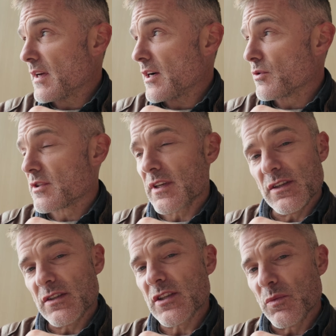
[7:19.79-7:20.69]
I would say,
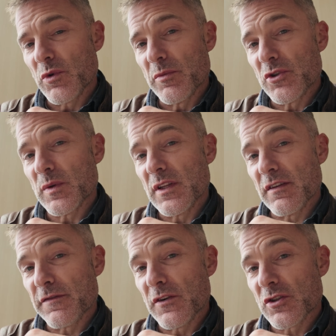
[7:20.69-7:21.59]
it's somewhere between
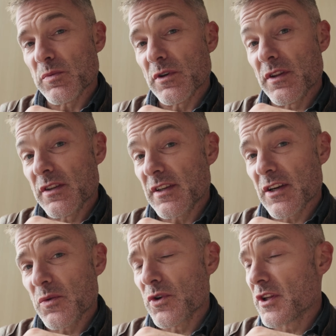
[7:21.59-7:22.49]
the first one and the
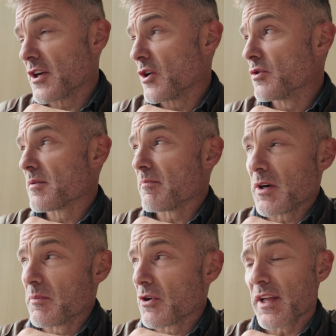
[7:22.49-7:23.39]
second one I owned.
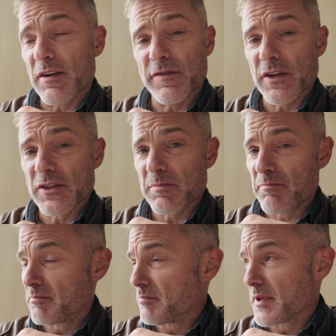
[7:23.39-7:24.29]
I'm not that fussed
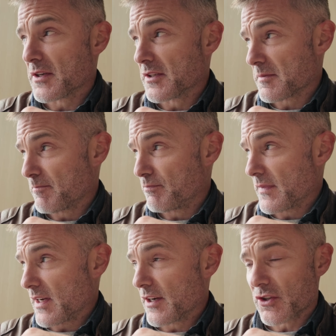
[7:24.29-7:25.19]
because
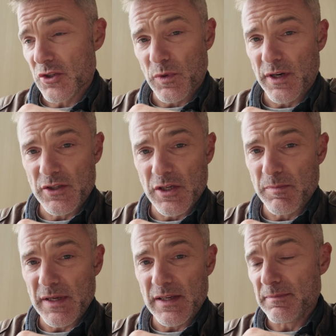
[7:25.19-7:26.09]
I just want it to
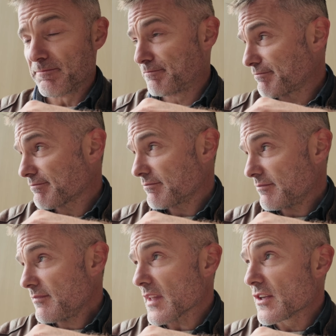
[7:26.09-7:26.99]
be
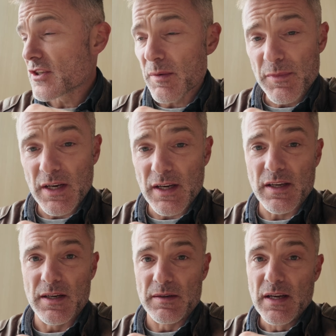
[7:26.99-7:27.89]
something I
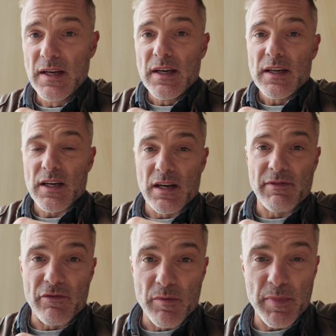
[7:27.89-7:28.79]
can kind of
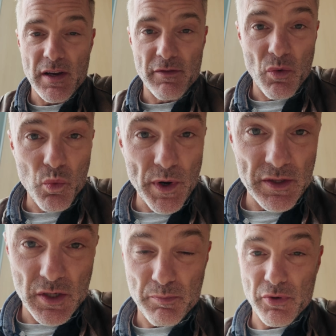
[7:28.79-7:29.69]
have a bit of a
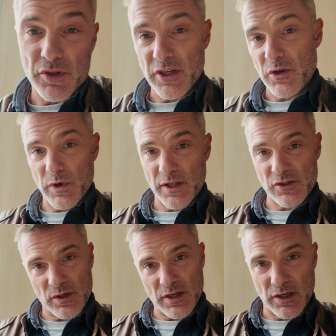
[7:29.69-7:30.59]
winter project with,
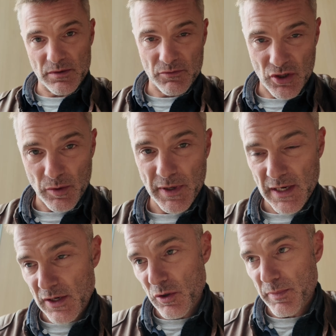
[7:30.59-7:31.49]
so I'm going to chop
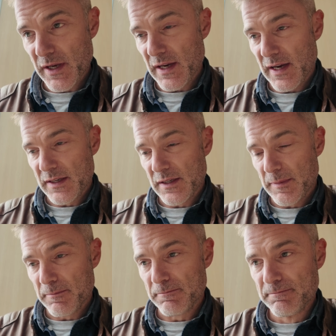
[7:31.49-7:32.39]
it a little bit
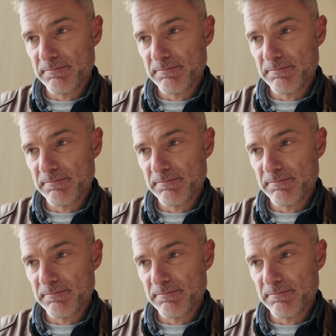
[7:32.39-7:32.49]
and